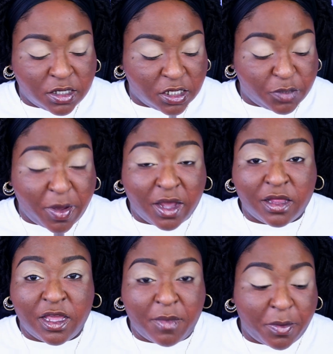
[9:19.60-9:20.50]
To spot
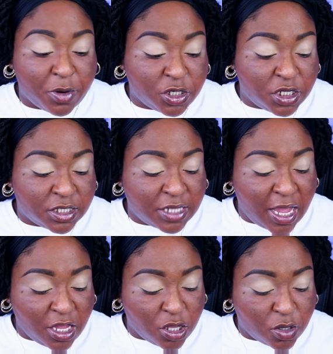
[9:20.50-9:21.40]
clean my brushes, I
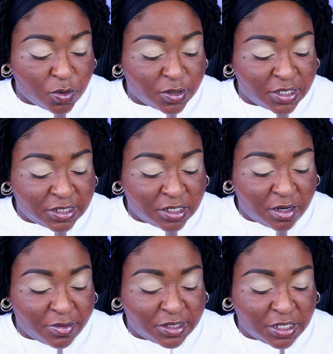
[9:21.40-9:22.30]
use the
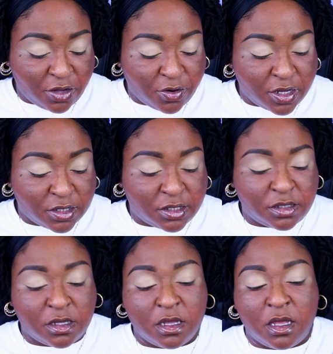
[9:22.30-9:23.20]
Cinema Secrets
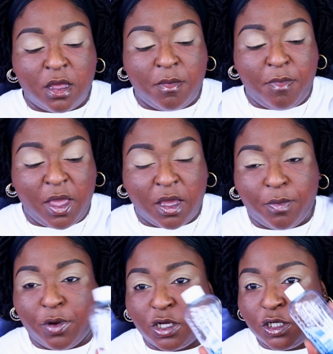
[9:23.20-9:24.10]
Makeup
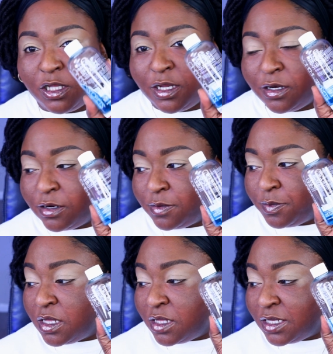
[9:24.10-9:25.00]
Brush Cleaner.
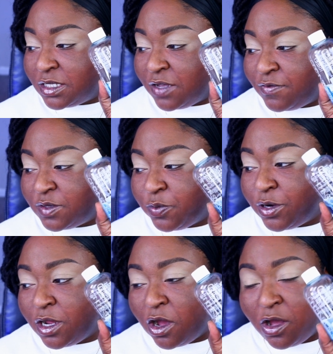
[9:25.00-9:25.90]
This stuff is
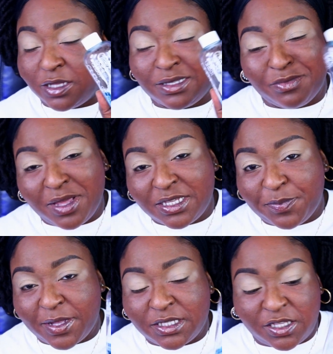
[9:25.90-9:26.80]
pretty awesome.
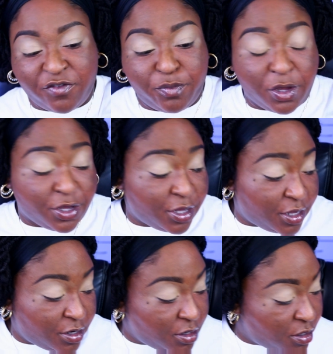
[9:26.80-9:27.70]
Expensive, but good.